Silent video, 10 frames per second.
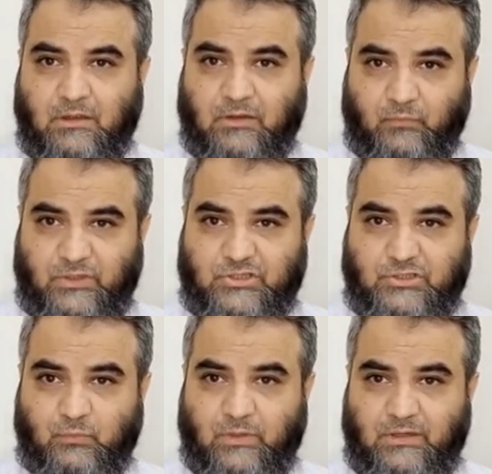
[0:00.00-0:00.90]

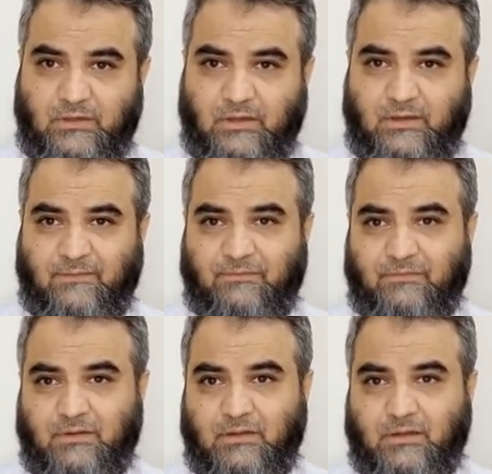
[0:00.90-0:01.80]
conventional one, and if
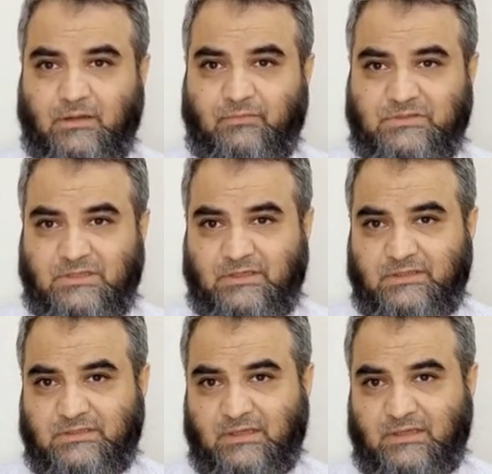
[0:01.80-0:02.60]
facilities